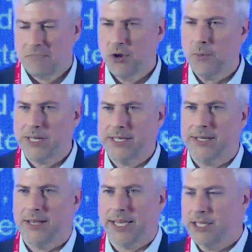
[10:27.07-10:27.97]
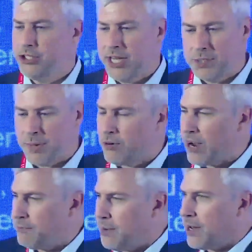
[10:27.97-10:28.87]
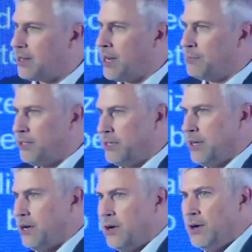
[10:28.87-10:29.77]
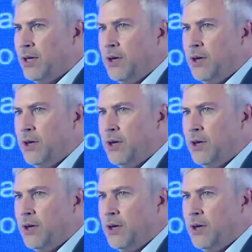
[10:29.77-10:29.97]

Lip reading: No big deal. I can change my graph model and I'm good to go.